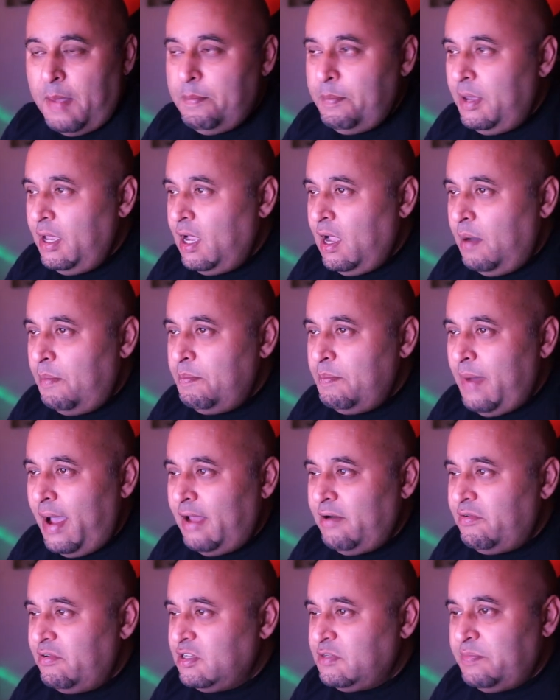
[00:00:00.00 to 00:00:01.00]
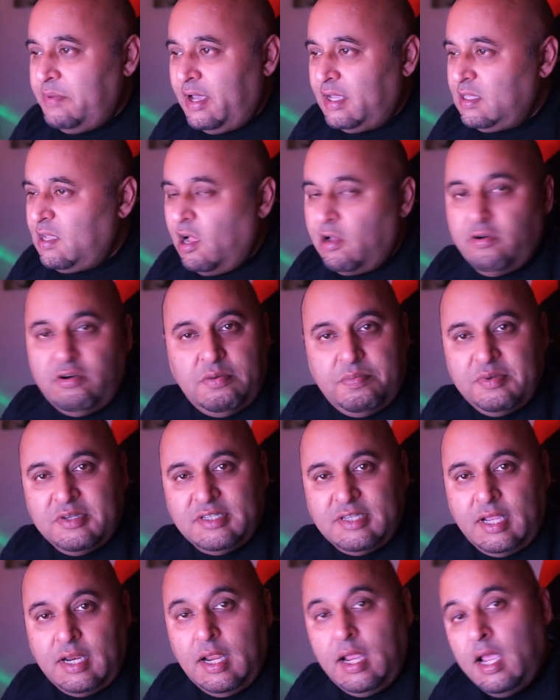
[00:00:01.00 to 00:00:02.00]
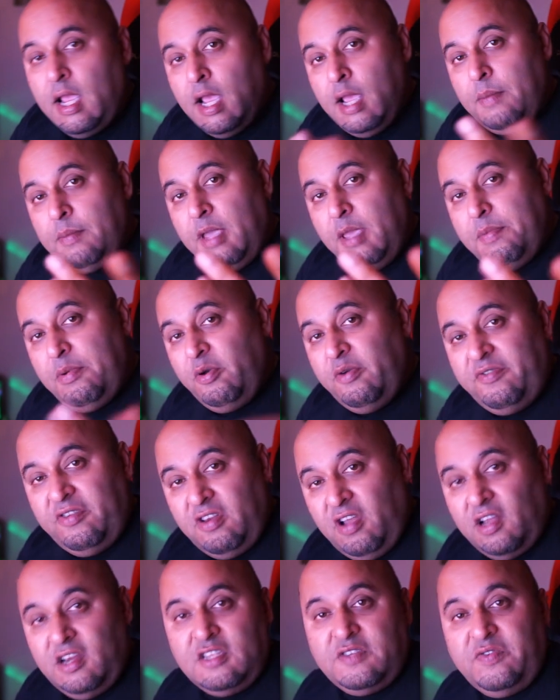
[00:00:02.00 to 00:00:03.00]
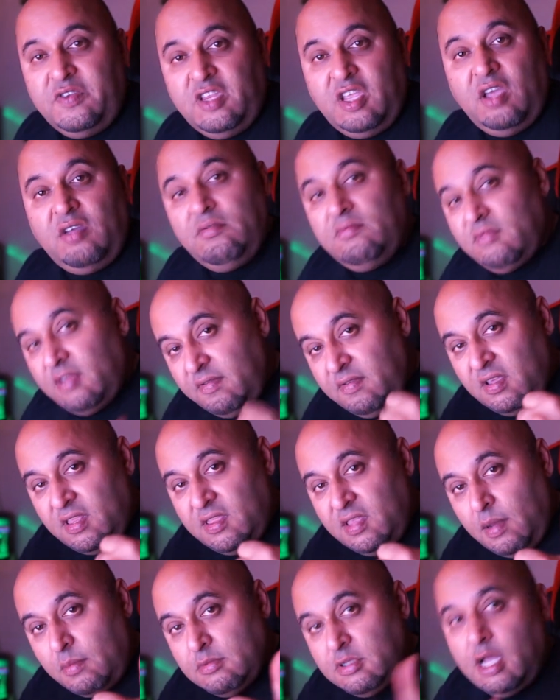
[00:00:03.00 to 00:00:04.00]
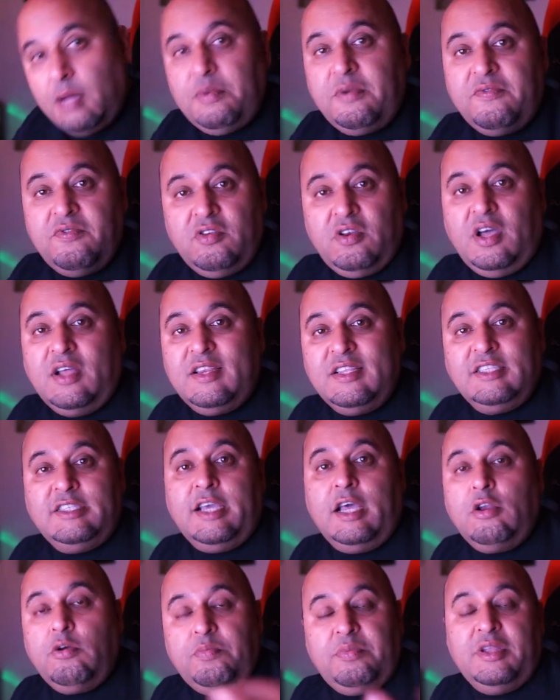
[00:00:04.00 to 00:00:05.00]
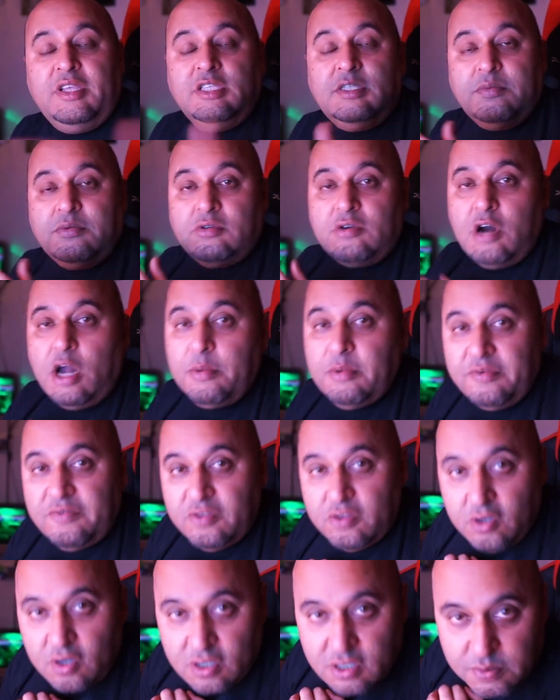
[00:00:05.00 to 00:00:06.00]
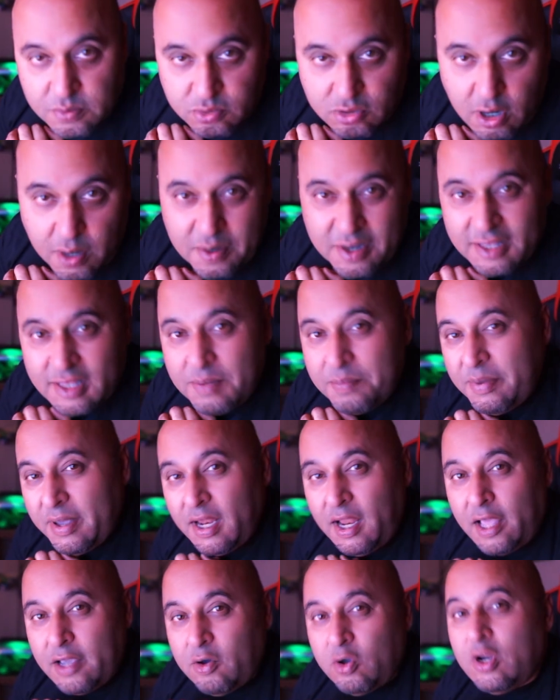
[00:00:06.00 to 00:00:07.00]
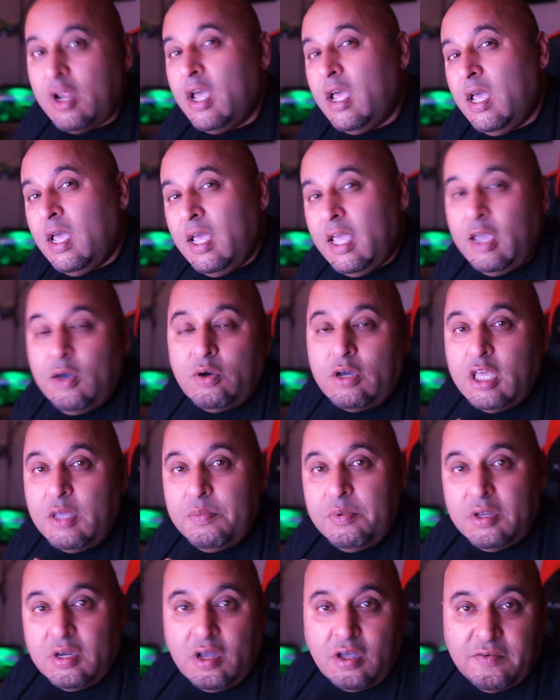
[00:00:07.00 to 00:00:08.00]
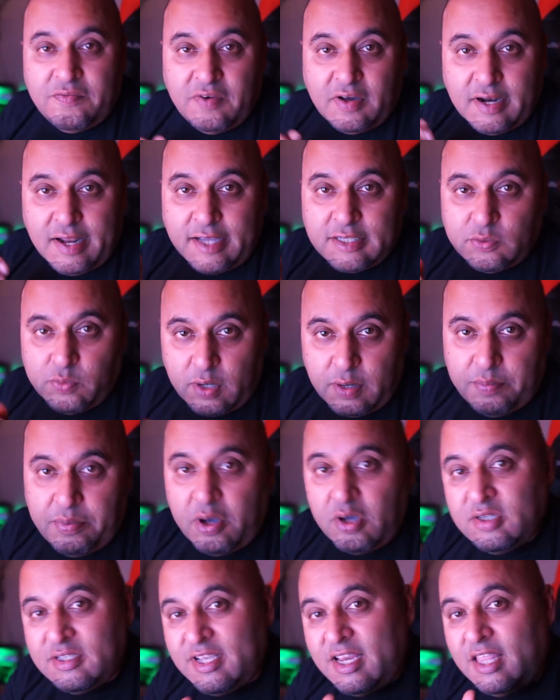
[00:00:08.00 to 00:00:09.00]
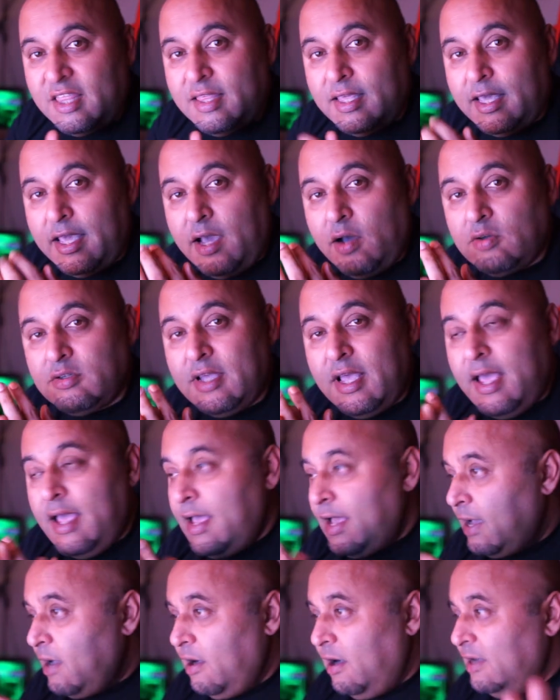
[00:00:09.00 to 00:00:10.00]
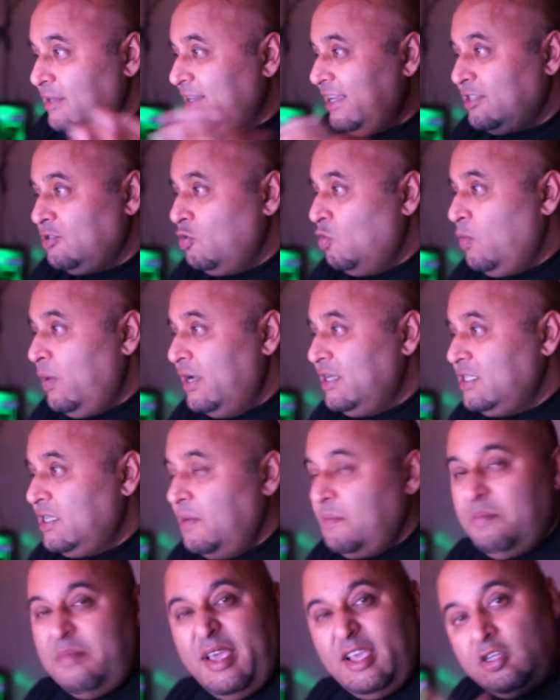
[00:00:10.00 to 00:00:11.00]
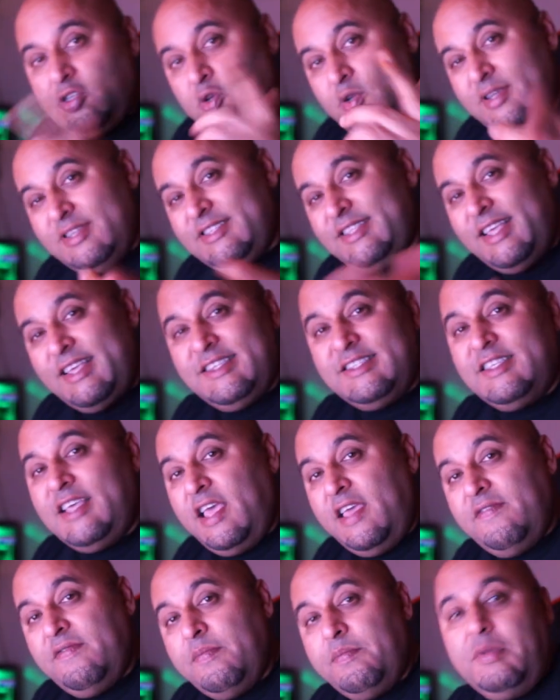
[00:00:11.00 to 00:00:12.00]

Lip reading: Big up, mad respect, 100%. People, if you like this video, give it a thumbs up. If you like this channel, please subscribe. And if you do subscribe, hit the bell icon. It'll keep you notified as I'm going to post anything else. Guys, as always, make sure you stay safe.